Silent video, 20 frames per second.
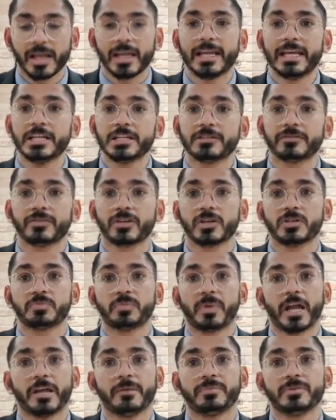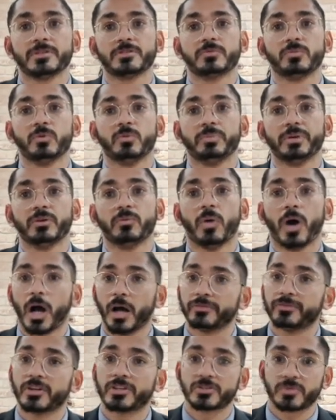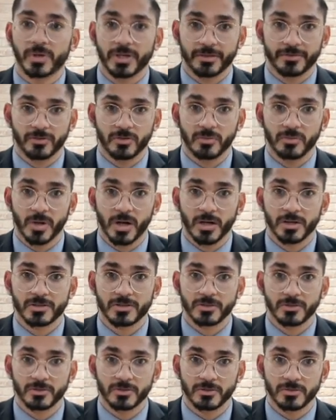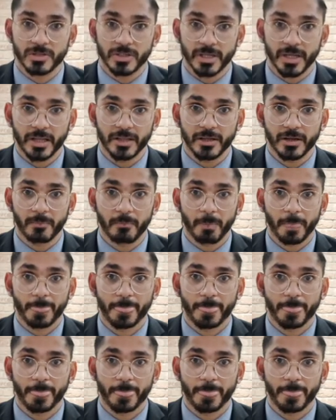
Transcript: Each of those papers will be worth 24 marks altogether.